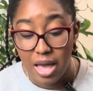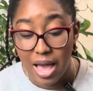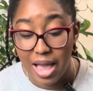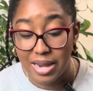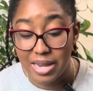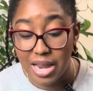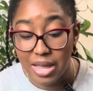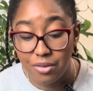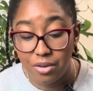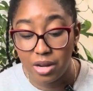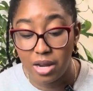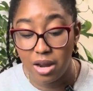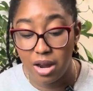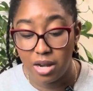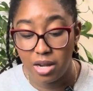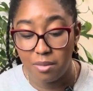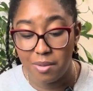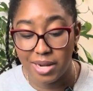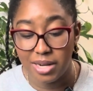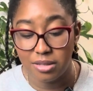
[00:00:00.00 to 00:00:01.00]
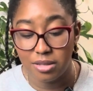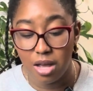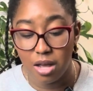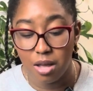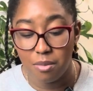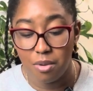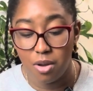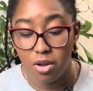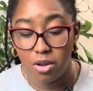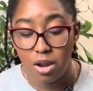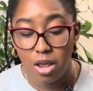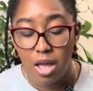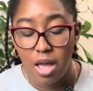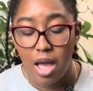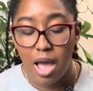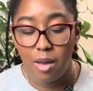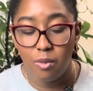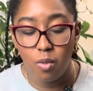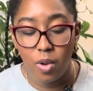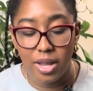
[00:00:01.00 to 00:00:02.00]
I never hear anybody talk about,
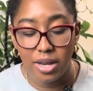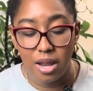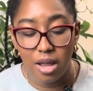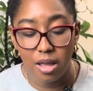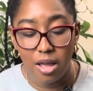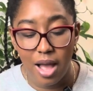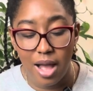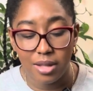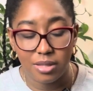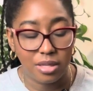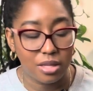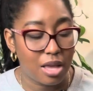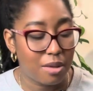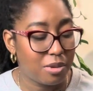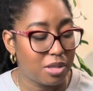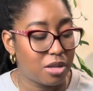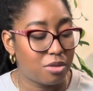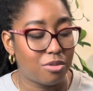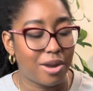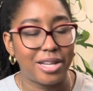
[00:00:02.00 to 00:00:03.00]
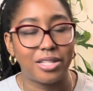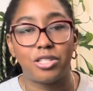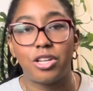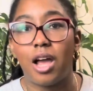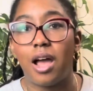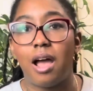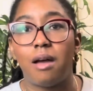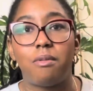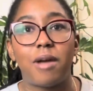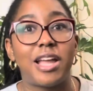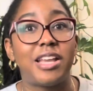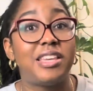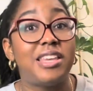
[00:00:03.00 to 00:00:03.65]
I'm waiting on God to get me the right job.